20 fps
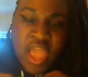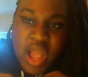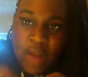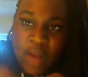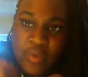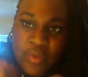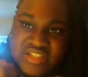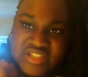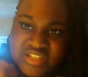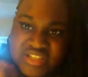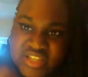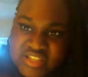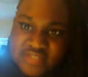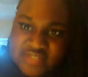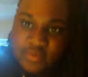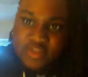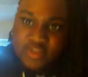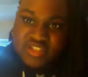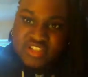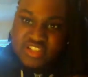And when she gets
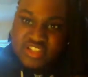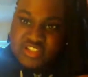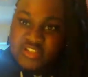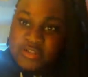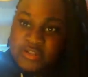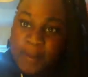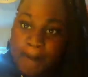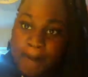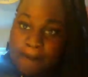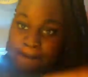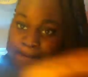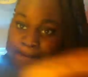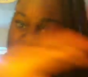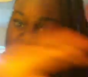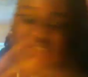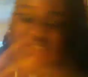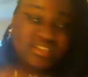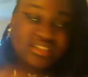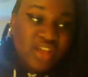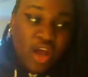to us, she
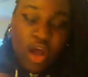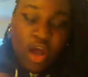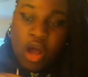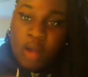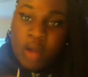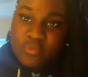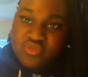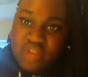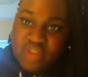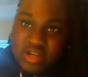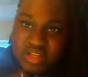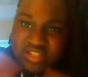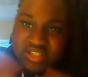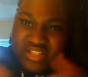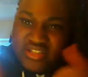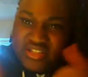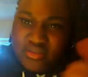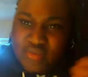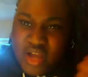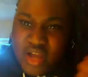spins her arms around like
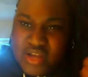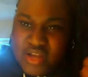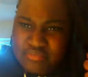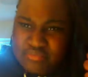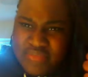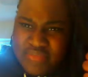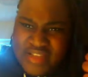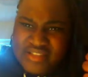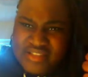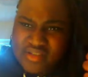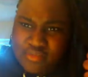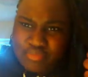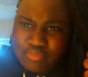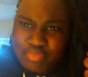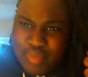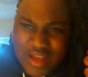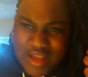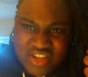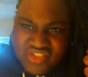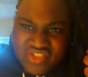she's some kind of next up
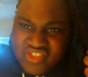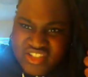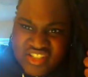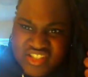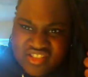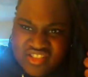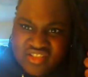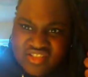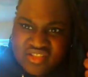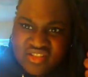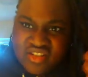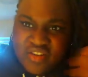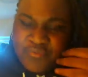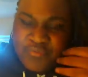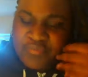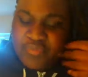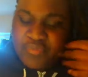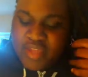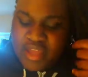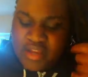ballerina.
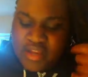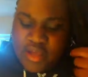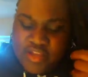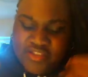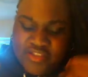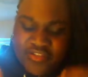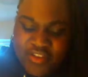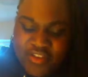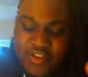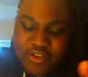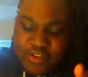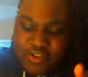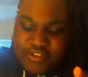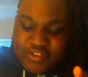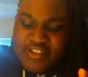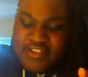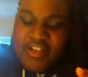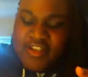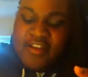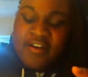And his phone
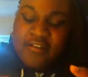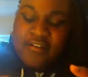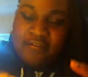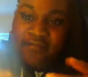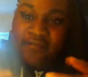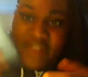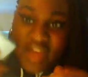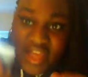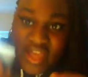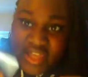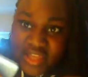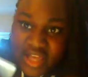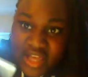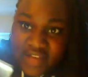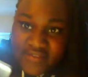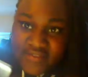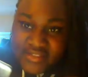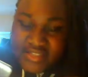goes flying out of